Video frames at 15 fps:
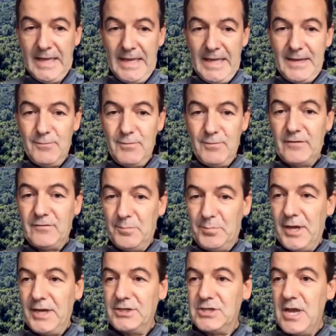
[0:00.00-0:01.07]
And when that
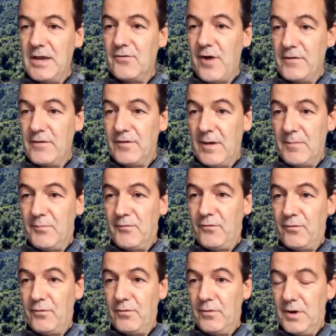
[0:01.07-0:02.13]
supply chain dries up
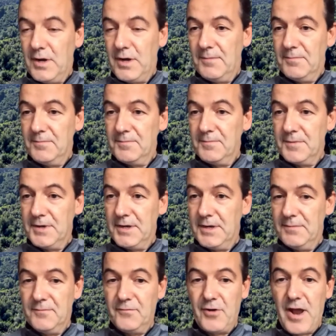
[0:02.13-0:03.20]
for a
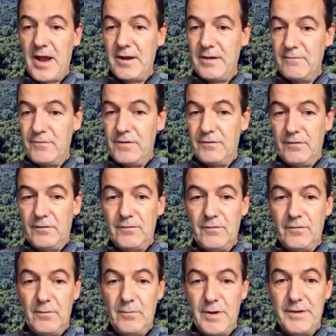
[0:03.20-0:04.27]
variety of reasons,
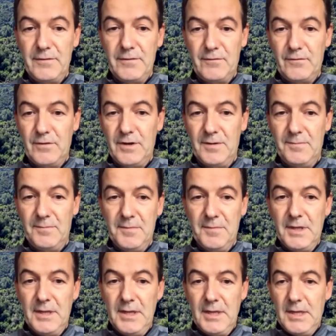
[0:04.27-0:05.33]
whether it's
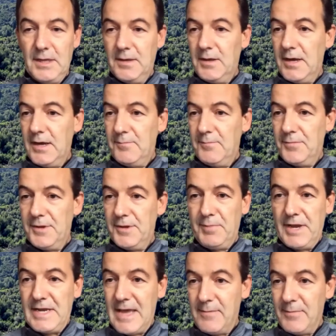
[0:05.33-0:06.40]
the
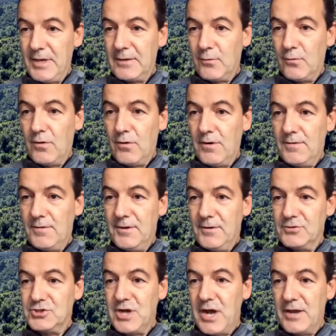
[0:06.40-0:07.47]
pandemic or
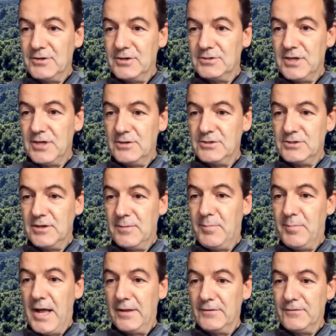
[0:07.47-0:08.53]
China changing their
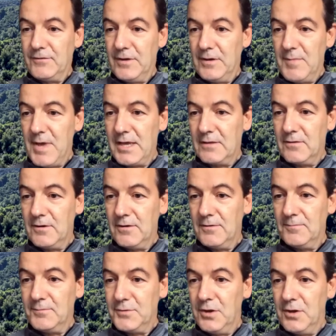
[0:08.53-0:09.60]
policy and making
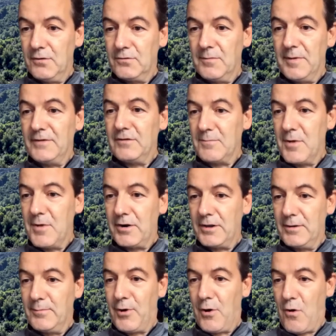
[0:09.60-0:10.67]
their domestic
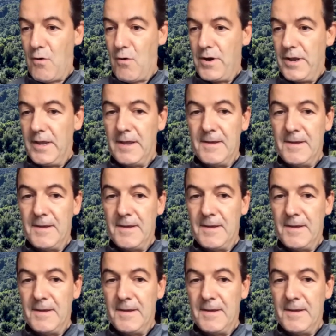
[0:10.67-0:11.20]
market a priority,